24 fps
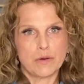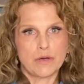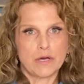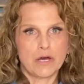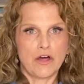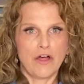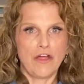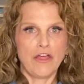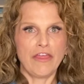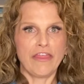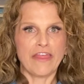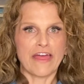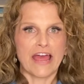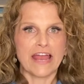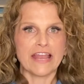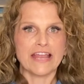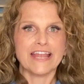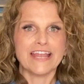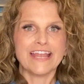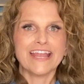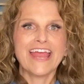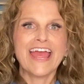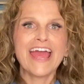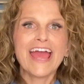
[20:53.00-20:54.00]
all of that.
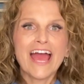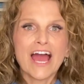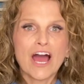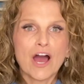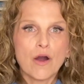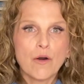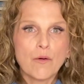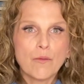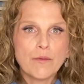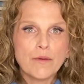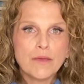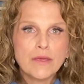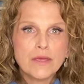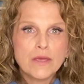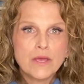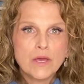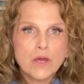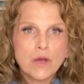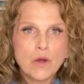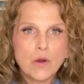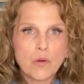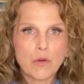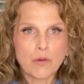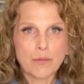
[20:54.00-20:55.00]
Now,
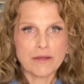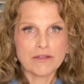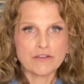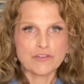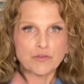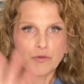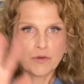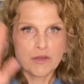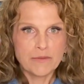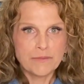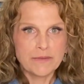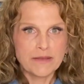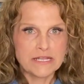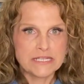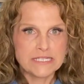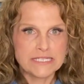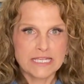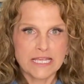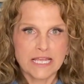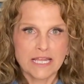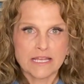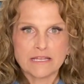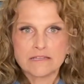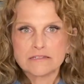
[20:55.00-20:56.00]
we're about 20 minutes
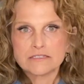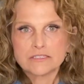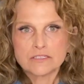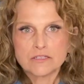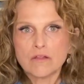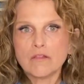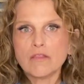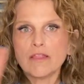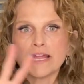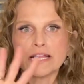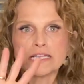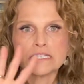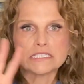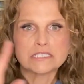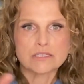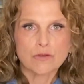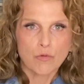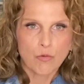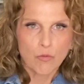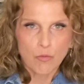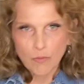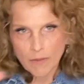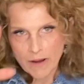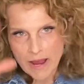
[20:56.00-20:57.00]
in, so let's
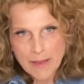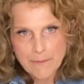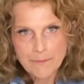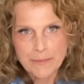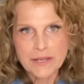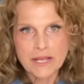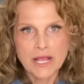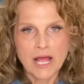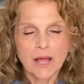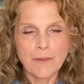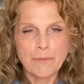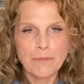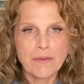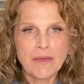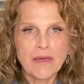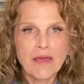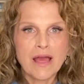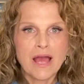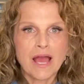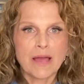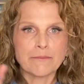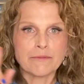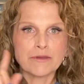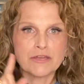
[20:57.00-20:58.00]
wrap it up.
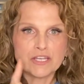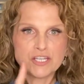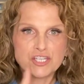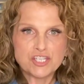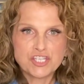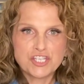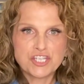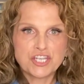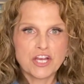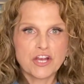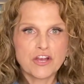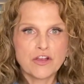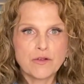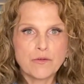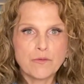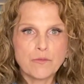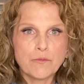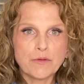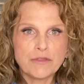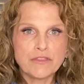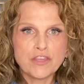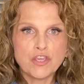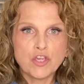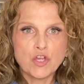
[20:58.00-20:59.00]
I'm going to share
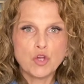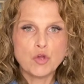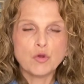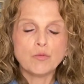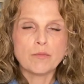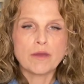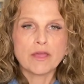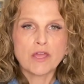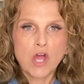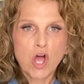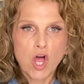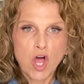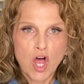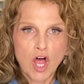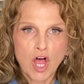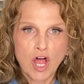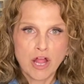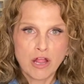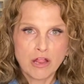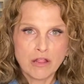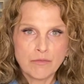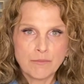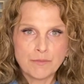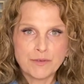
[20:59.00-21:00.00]
with you my
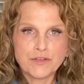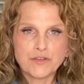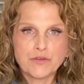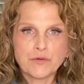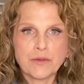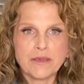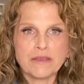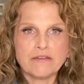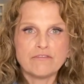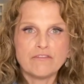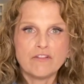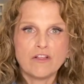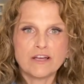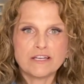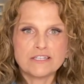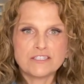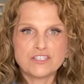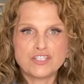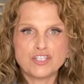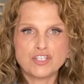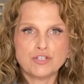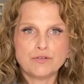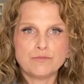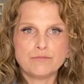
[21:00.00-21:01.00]
haul between
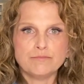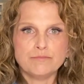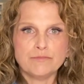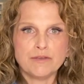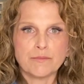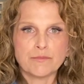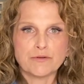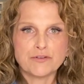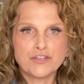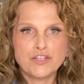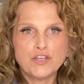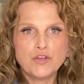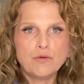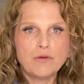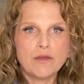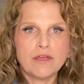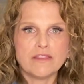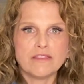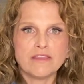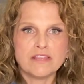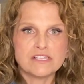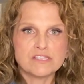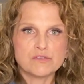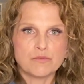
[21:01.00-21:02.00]
Flosstube number 2
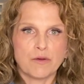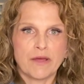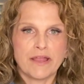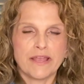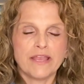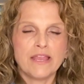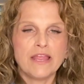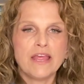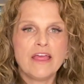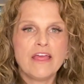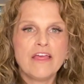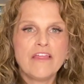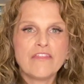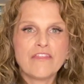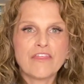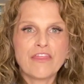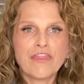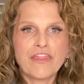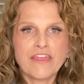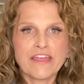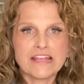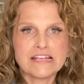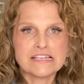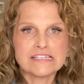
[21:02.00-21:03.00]
and this one, the
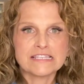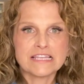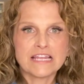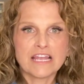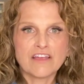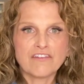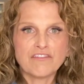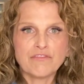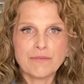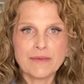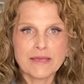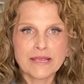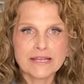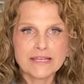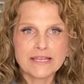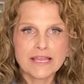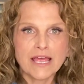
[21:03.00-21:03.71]
things that I've picked